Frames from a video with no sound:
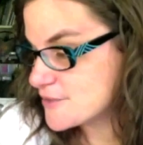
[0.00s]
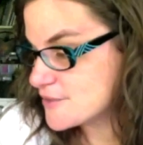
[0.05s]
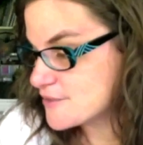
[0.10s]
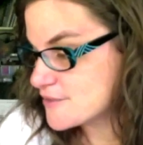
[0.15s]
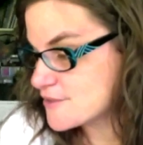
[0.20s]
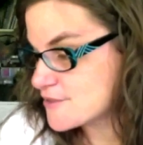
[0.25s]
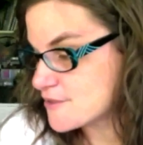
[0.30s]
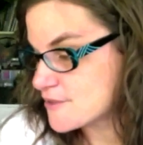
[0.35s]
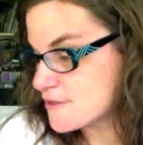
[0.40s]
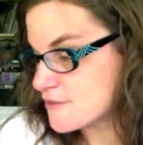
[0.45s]

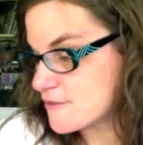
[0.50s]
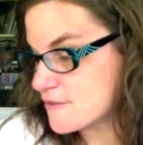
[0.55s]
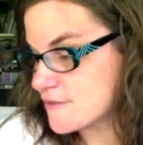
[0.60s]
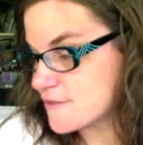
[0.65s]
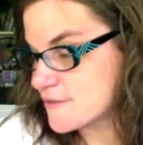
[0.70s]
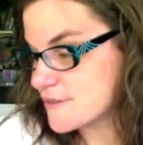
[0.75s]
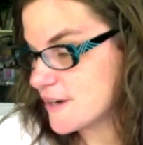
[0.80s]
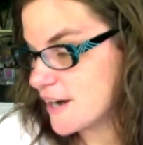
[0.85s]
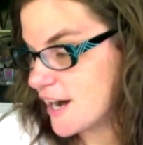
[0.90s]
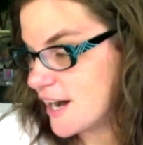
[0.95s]
sort of
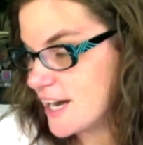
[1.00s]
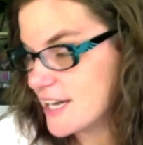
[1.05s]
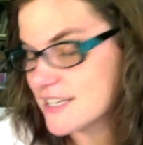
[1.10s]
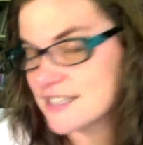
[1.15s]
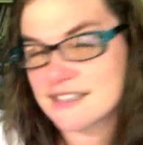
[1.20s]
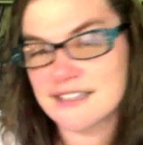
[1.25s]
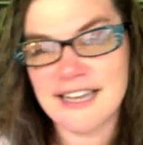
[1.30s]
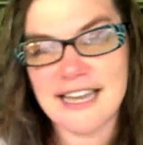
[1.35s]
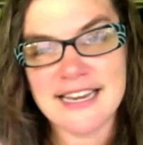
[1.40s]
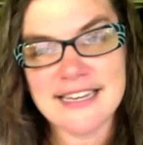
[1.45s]
odd
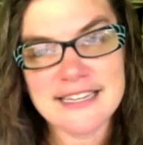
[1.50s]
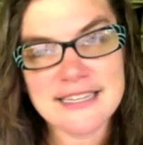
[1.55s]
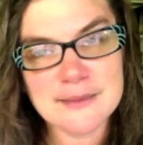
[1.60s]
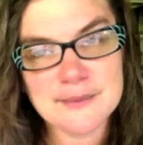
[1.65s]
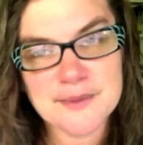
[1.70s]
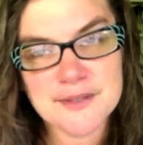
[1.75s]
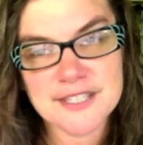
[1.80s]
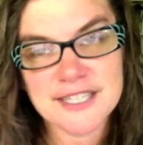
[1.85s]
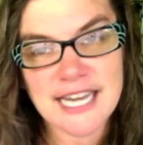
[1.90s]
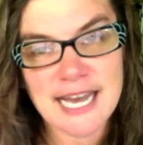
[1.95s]

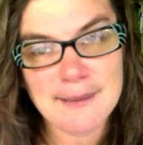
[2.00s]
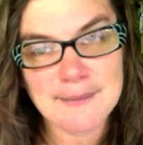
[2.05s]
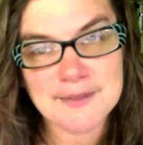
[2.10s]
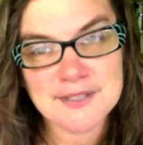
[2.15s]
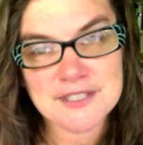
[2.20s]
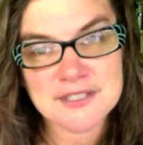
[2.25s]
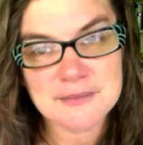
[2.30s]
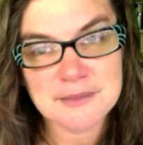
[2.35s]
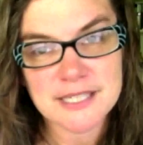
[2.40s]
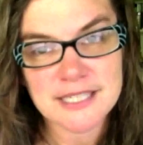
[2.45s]
lanyip that
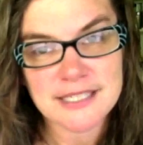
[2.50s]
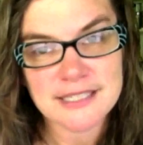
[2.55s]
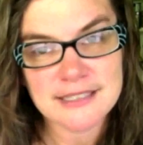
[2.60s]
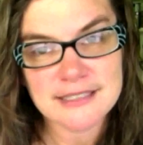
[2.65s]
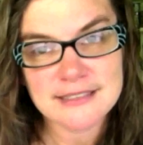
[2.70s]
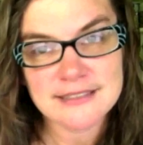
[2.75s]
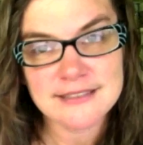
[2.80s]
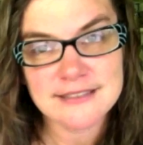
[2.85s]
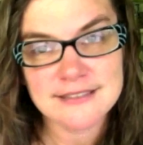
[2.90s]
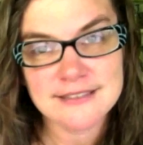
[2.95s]
happened to
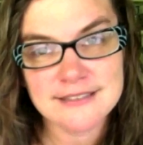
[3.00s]
me